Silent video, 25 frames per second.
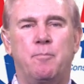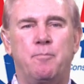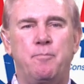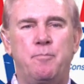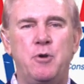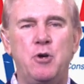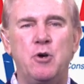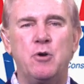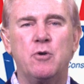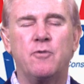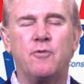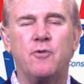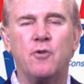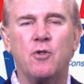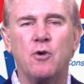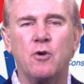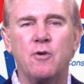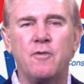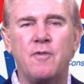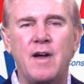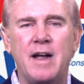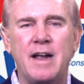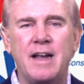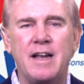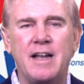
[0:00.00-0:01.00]
Beautiful
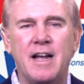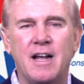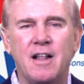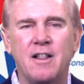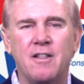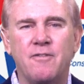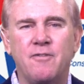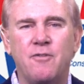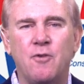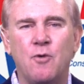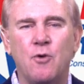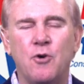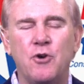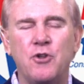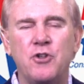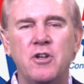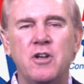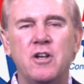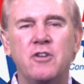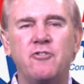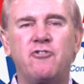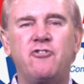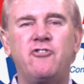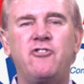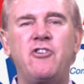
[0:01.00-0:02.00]
Irvine,
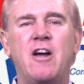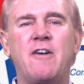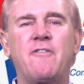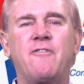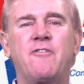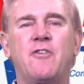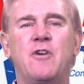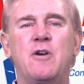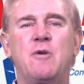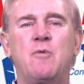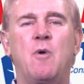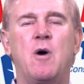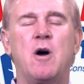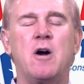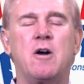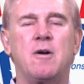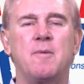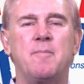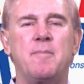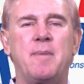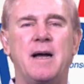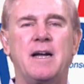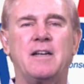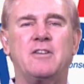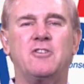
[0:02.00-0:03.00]
California. Jeffrey, welcome
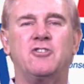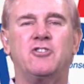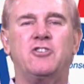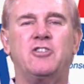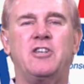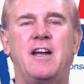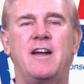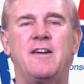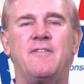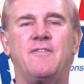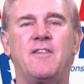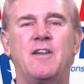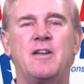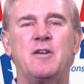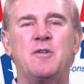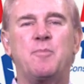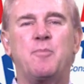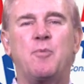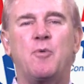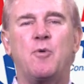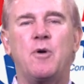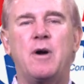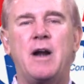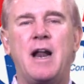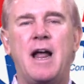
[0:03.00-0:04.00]
back to Schaftlein
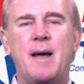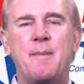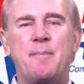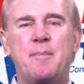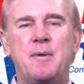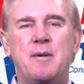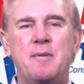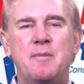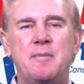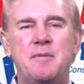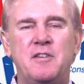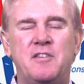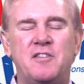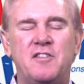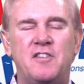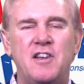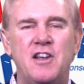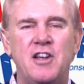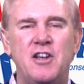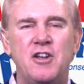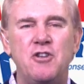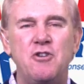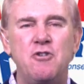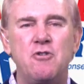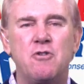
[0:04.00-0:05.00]
Report. Happy to be
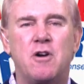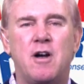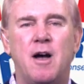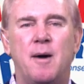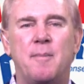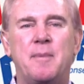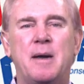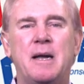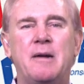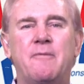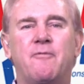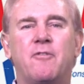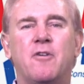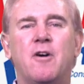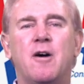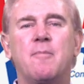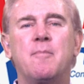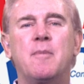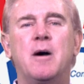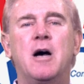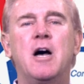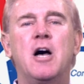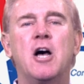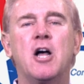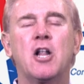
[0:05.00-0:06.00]
seeing you coming
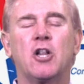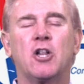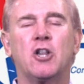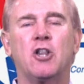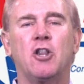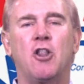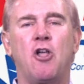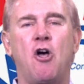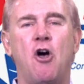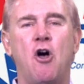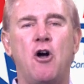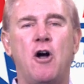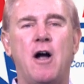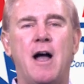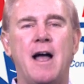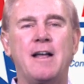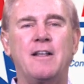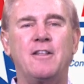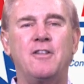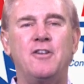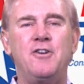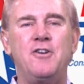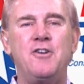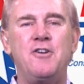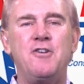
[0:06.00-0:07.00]
from Long
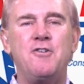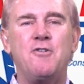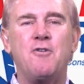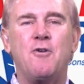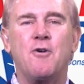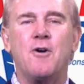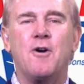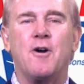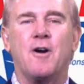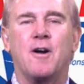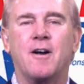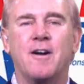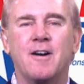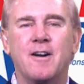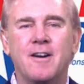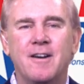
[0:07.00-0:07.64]
Island, New York.